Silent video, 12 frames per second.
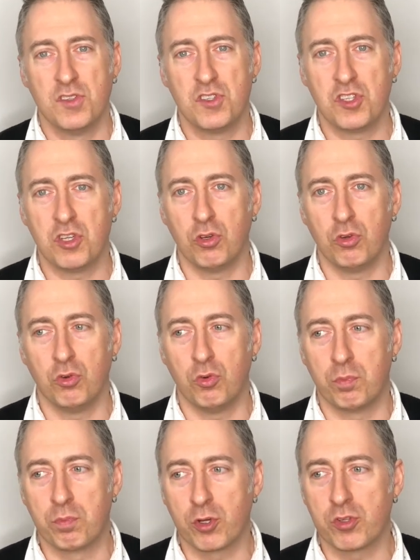
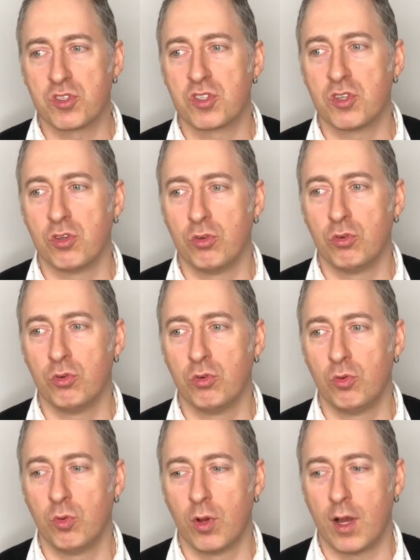to
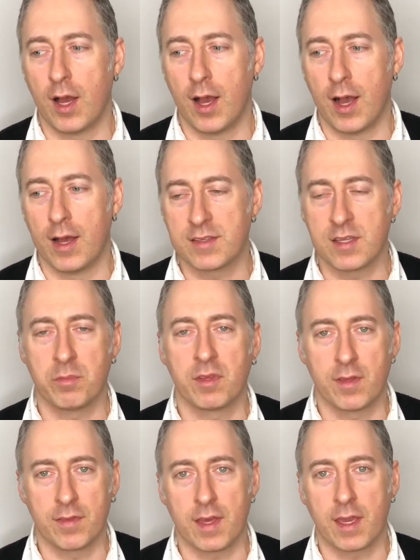pursue
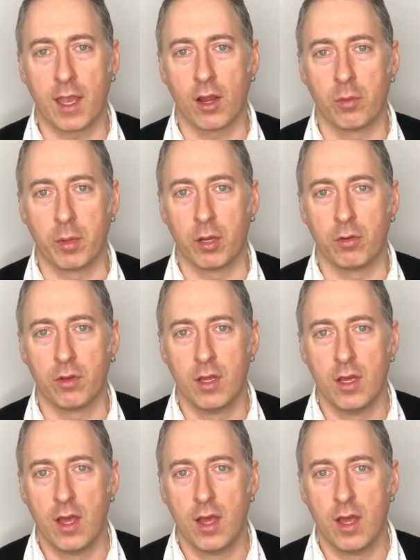something that they care about.